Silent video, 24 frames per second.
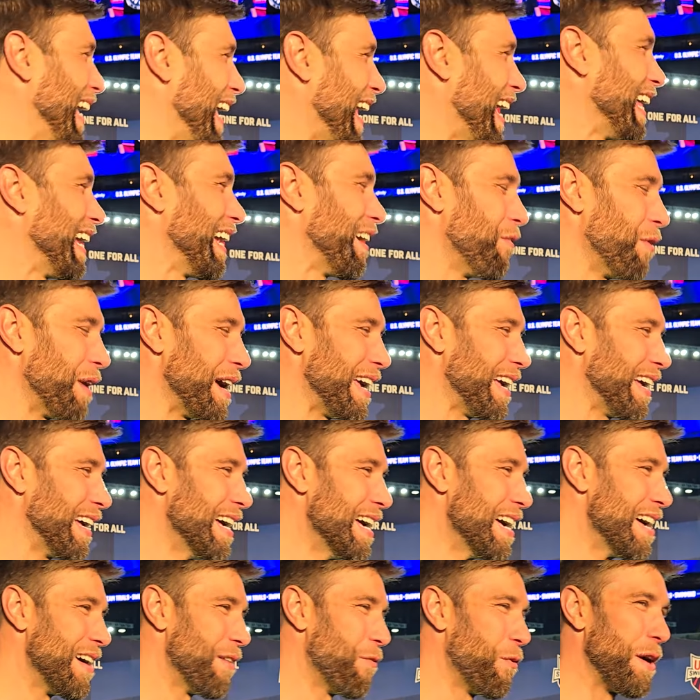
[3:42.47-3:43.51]
Uh-huh. we
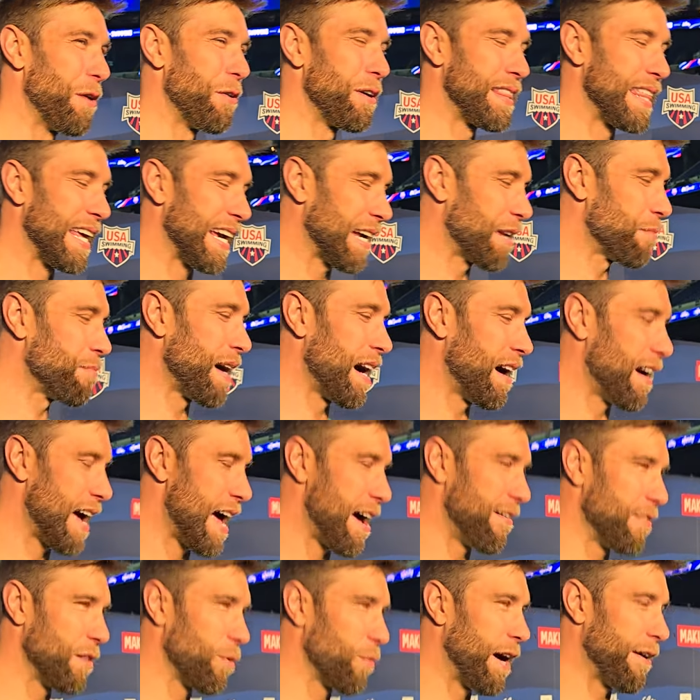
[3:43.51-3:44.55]
we were thinking about
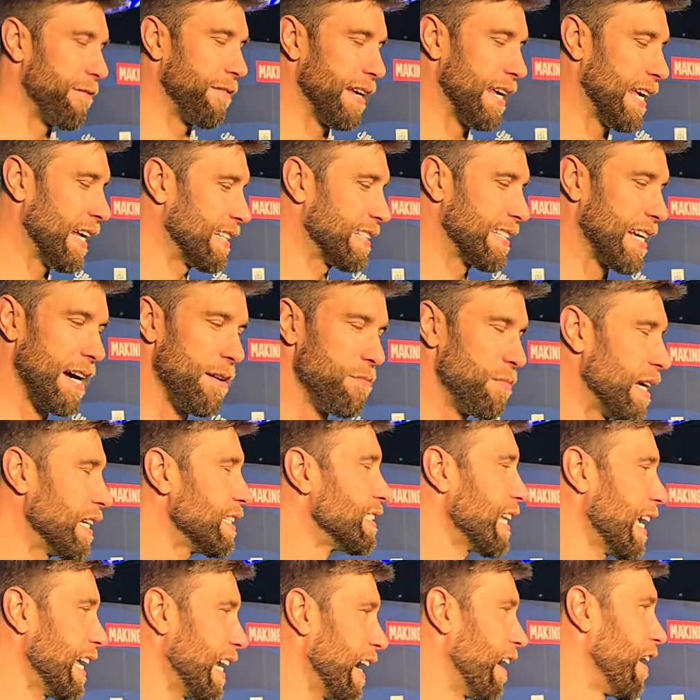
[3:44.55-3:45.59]
having a wife and kids come.
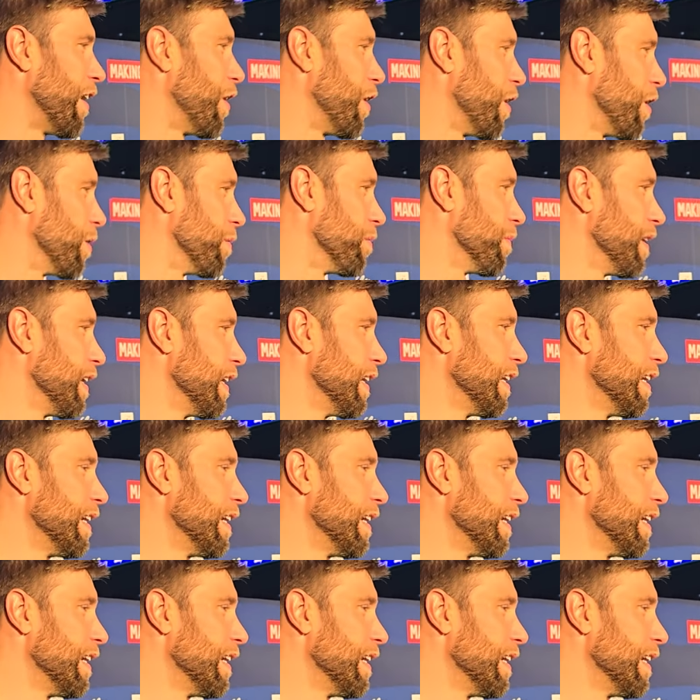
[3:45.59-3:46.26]
They stayed at home.